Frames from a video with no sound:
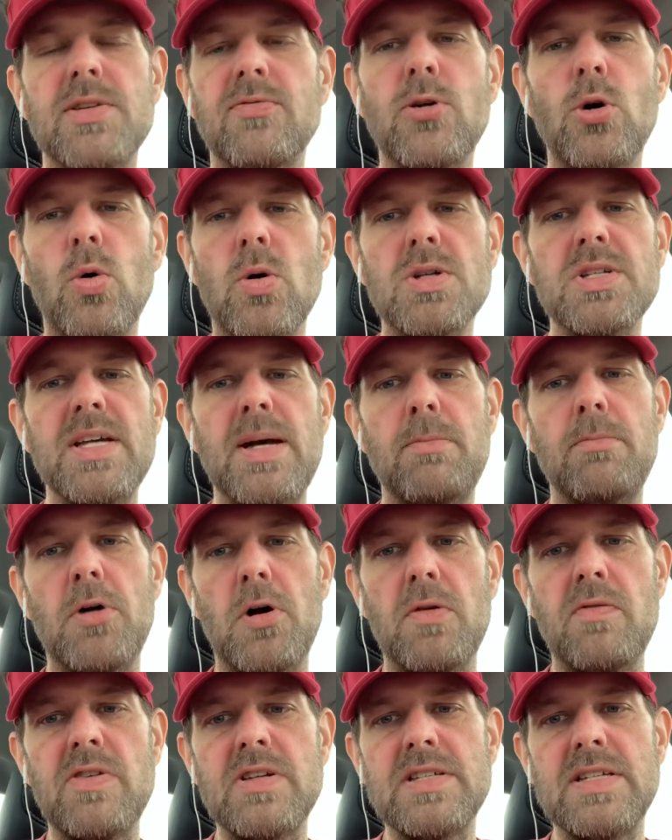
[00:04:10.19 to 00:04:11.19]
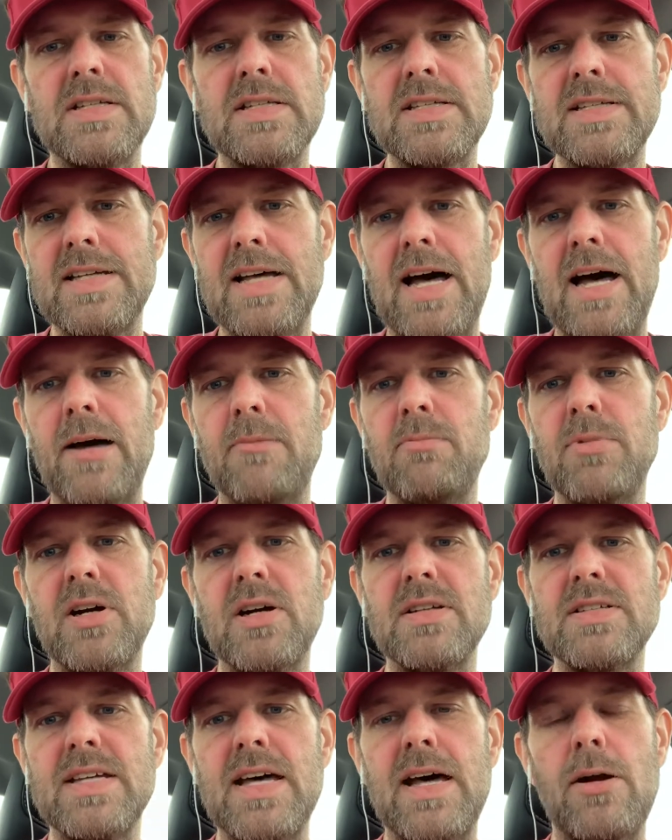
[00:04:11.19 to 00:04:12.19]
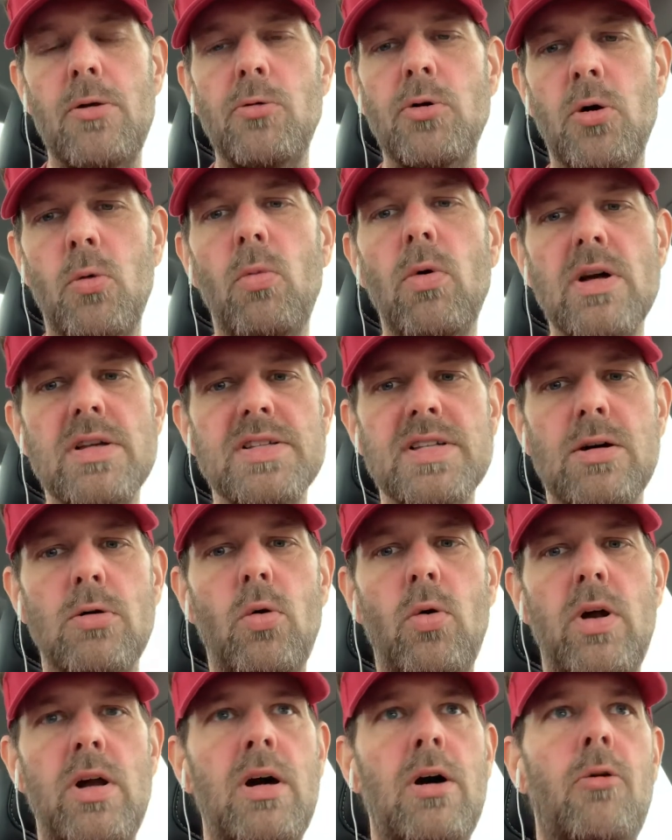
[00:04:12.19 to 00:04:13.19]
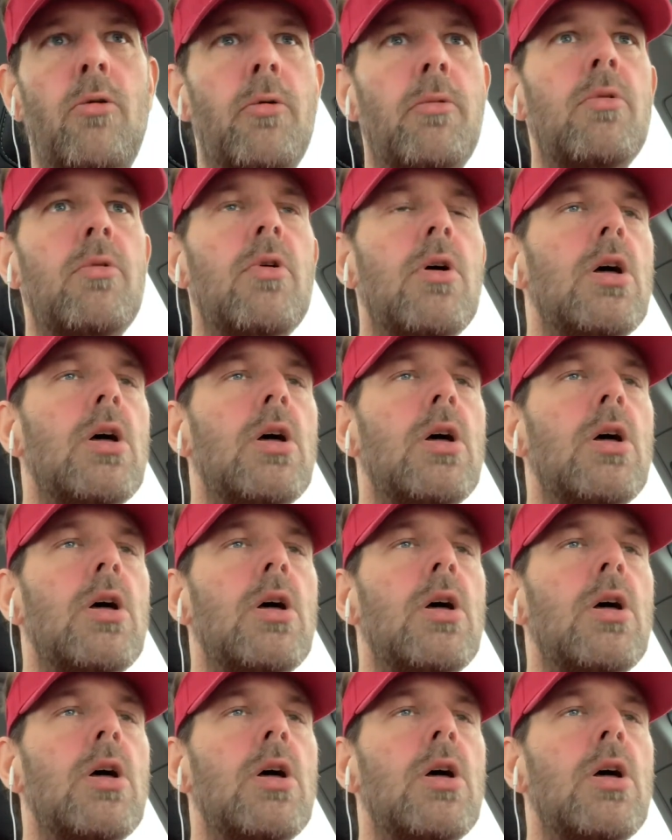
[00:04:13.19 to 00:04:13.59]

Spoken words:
Of course, I'm nervous inside because I don't know what's going on.